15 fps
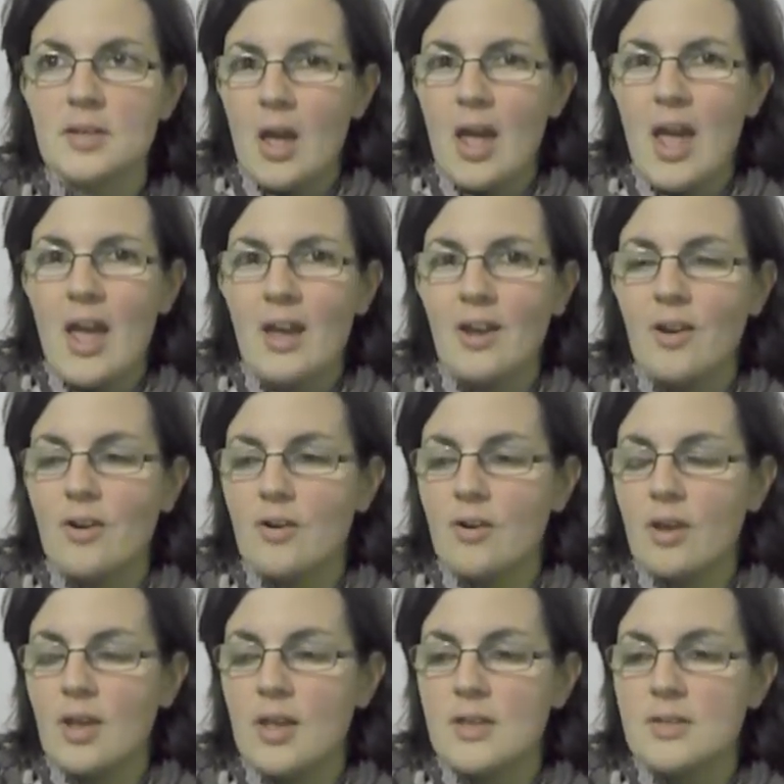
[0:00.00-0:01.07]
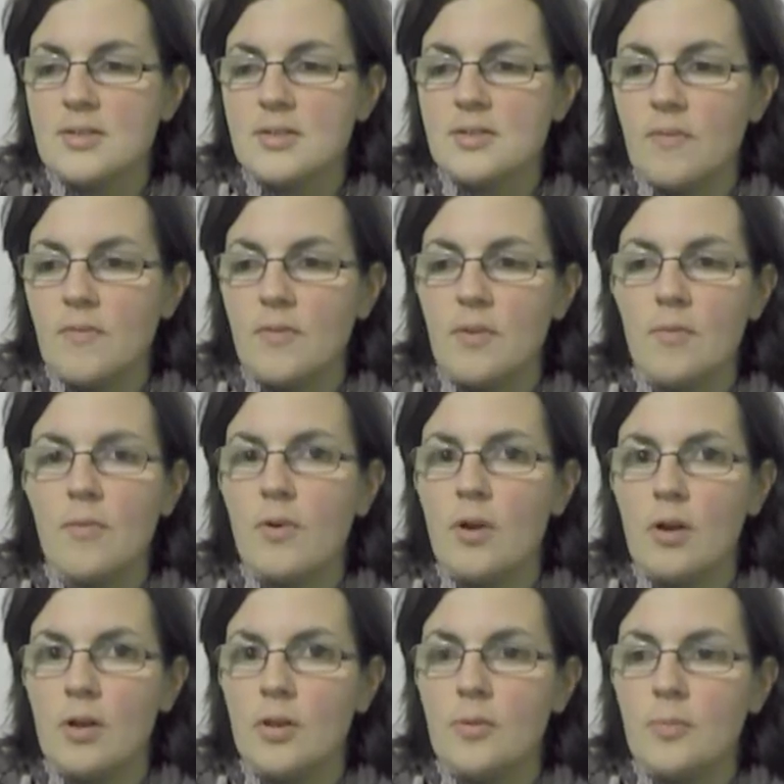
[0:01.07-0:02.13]
Anger against the
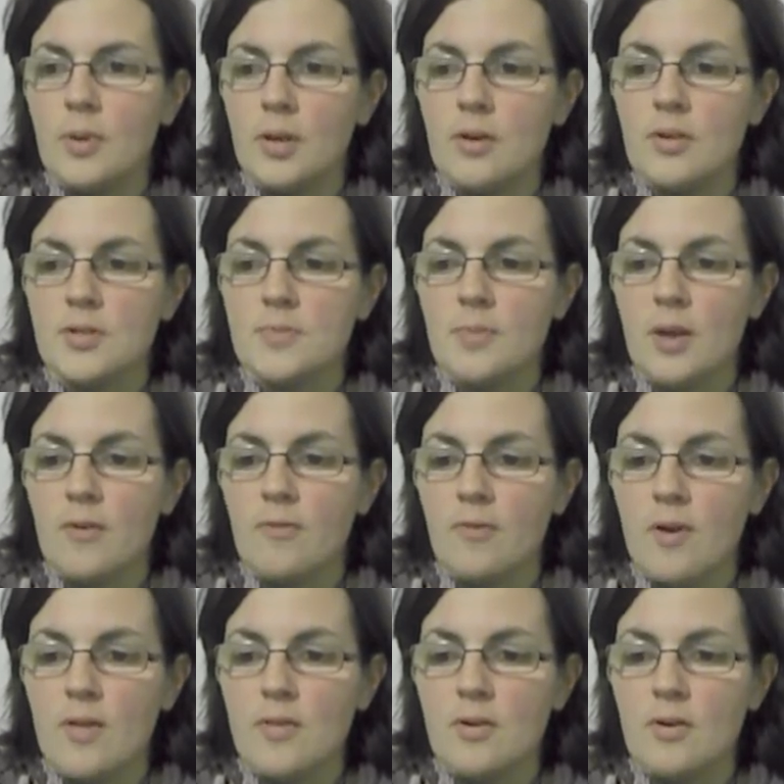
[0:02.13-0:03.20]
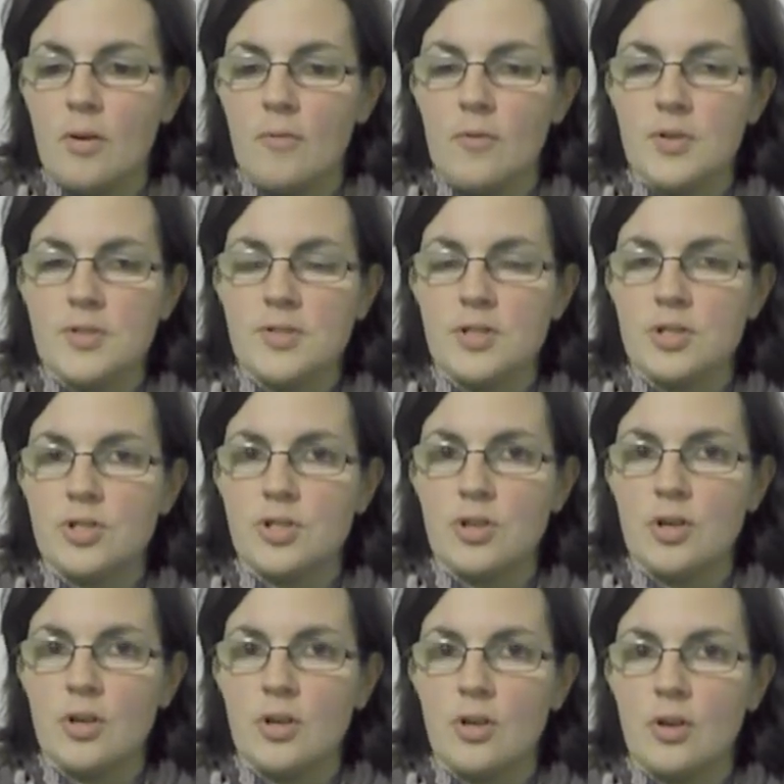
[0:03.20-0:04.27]
world because my father was such a